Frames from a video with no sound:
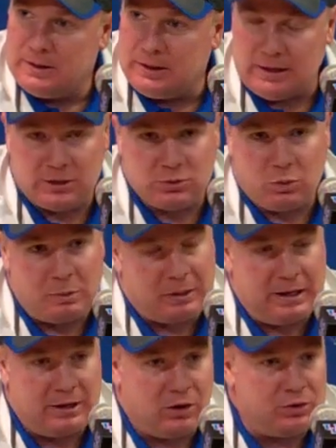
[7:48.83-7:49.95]
and that's what we
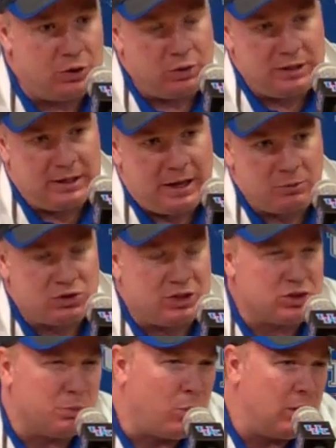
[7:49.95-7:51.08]
planned on doing. And I was
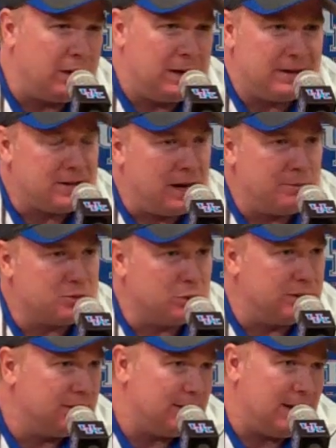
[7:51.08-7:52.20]
disappointed at times we
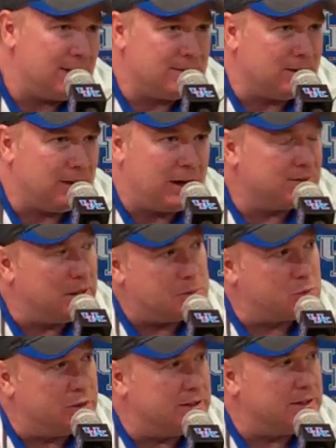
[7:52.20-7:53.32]
did that, and a lot of times
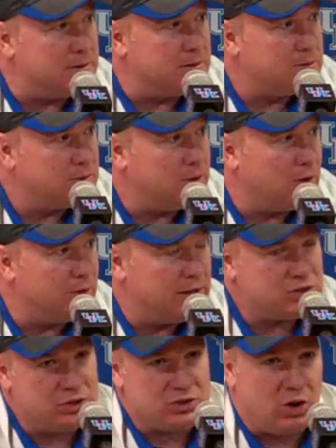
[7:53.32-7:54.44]
we didn't, you know. And
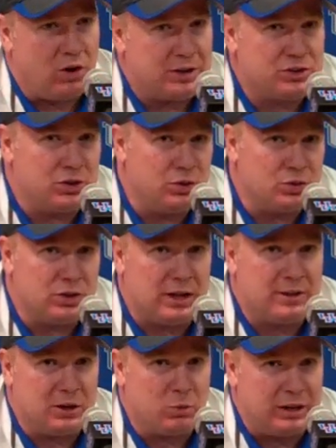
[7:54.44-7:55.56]
that's just our execution. I
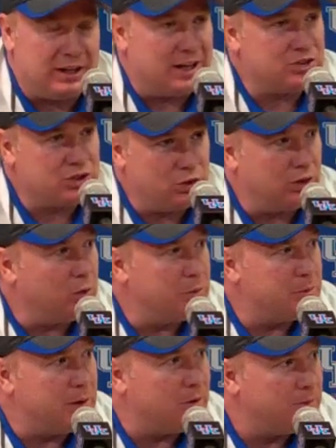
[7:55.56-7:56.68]
think we can execute a little
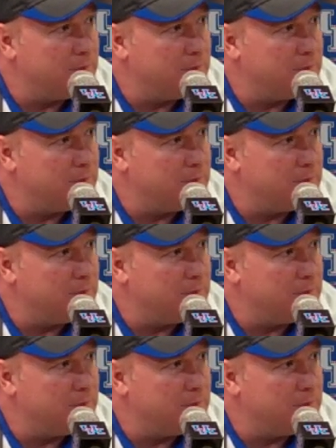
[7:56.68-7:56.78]
bit better.